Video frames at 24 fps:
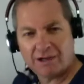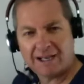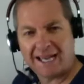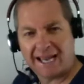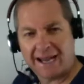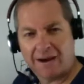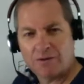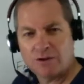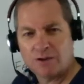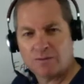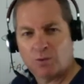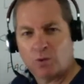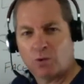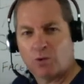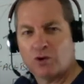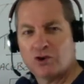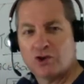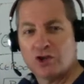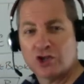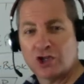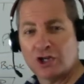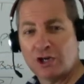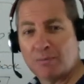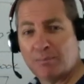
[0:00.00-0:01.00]
her accountable because
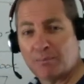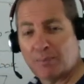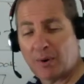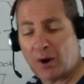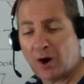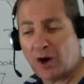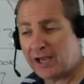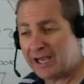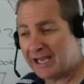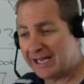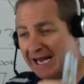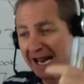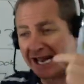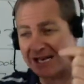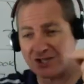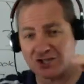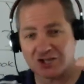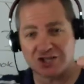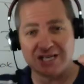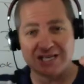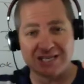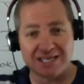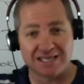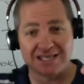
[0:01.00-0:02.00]
she's going to buy it,
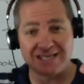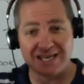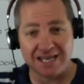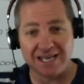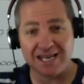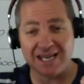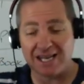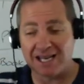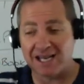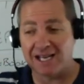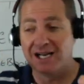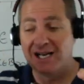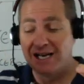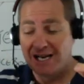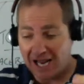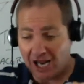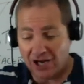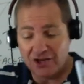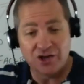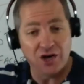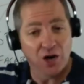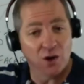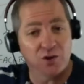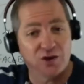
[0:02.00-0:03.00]
actually see it,
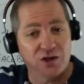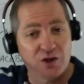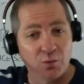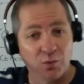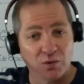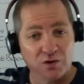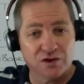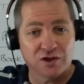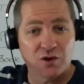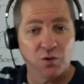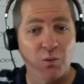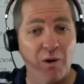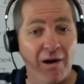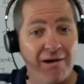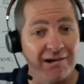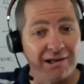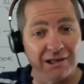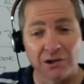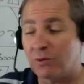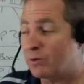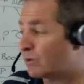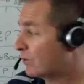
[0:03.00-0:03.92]
and know she wants to wear it and